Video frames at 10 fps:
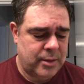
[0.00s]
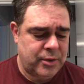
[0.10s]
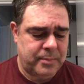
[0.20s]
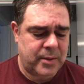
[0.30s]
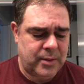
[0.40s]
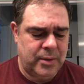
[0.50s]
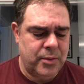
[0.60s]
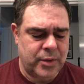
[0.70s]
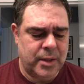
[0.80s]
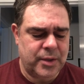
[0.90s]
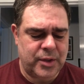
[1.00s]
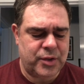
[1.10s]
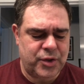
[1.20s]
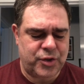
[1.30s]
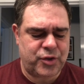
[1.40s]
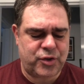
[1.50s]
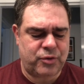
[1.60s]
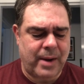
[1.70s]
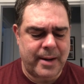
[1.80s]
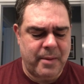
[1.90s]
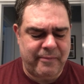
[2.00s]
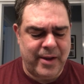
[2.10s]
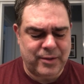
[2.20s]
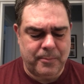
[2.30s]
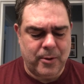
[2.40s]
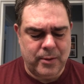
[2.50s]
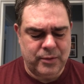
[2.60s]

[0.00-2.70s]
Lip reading: Just by using this, it's just shredding my face apart.